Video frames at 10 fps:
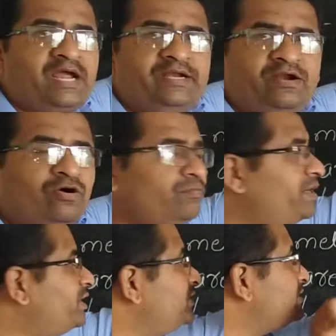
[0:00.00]
and
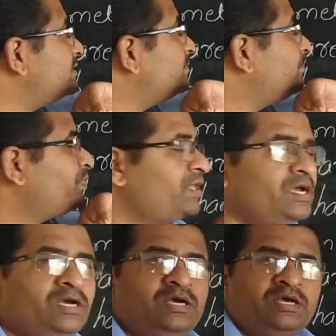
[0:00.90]
Non-Metals.
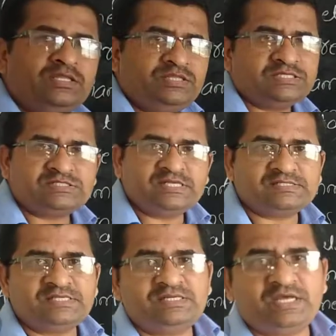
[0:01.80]
In this
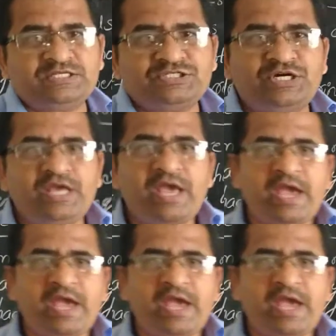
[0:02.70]
lesson, yesterday I